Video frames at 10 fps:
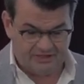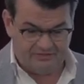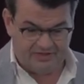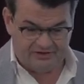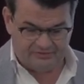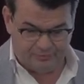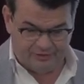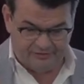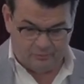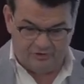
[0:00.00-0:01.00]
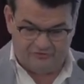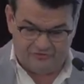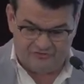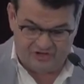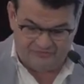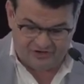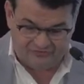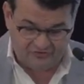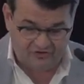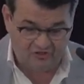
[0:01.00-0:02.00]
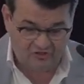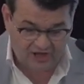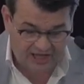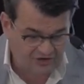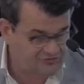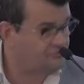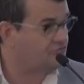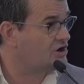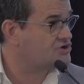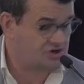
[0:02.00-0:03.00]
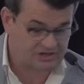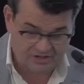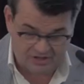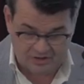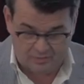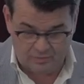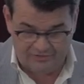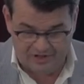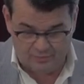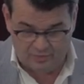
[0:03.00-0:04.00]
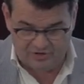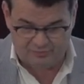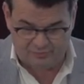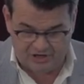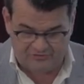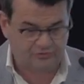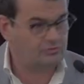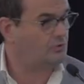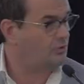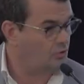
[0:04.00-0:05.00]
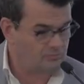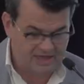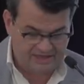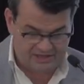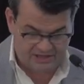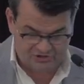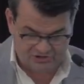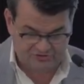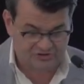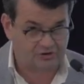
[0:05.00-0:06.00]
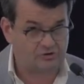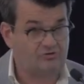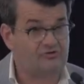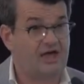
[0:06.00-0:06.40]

They're, to put in the words of the Chief Justice, the larger structure within which practical lawmaking and judging occurs.